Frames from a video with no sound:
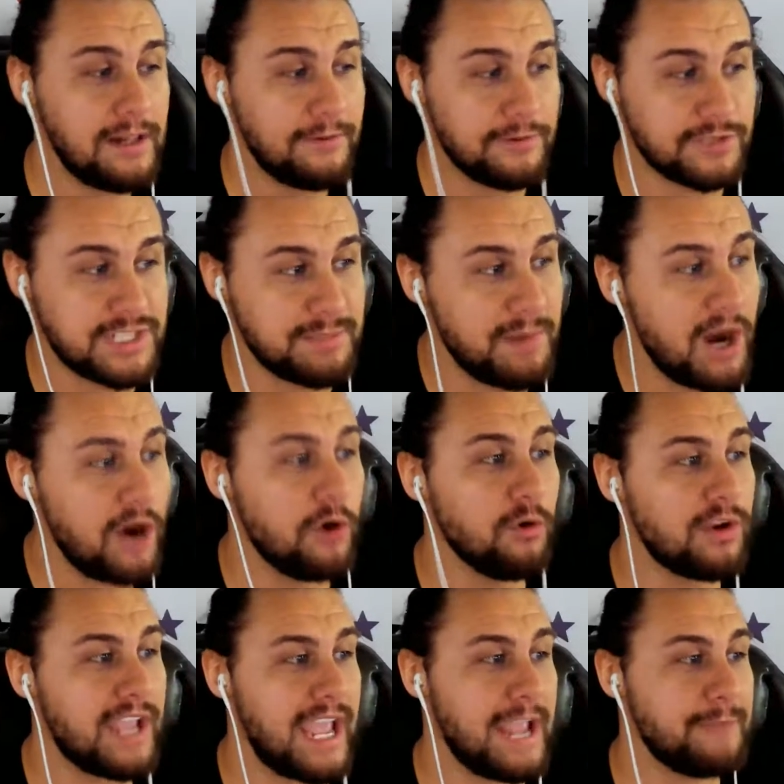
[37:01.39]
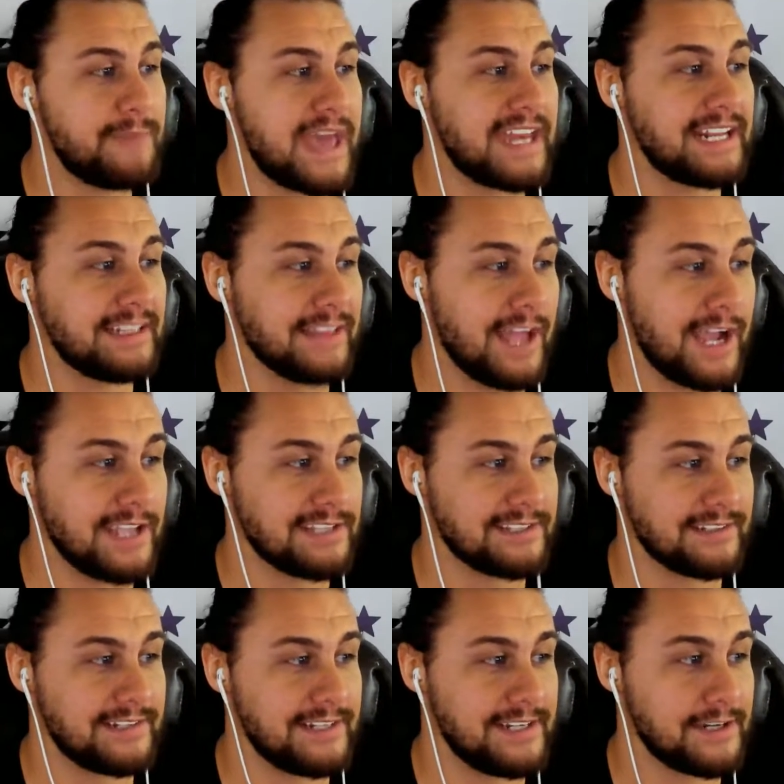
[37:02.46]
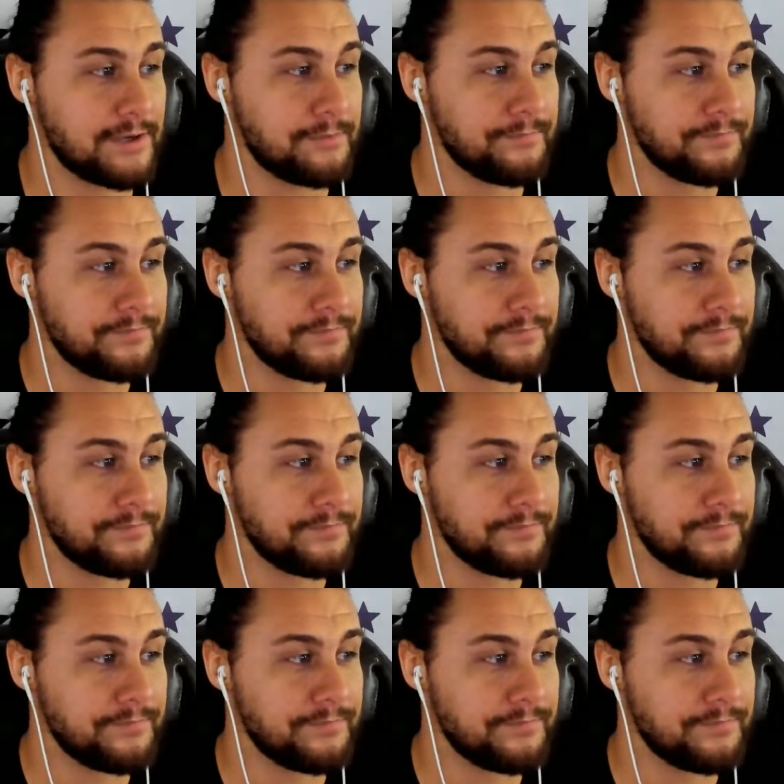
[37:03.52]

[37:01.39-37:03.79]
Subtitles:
There's some okay betting lines on here.